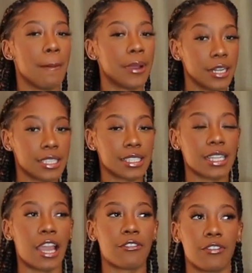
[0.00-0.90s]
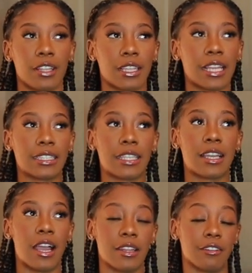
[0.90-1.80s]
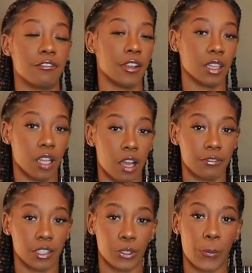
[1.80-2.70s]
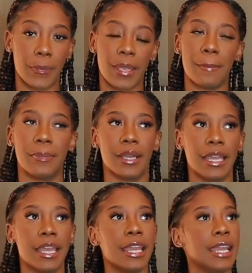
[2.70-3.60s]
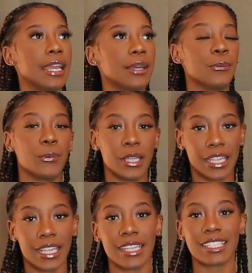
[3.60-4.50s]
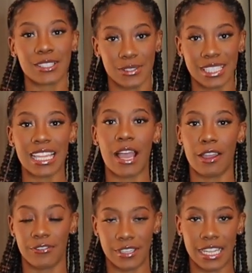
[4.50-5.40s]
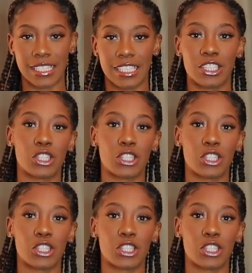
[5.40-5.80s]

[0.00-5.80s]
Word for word: Personally I feel like they kind of fell off a little bit but we just gonna see how I finesse it.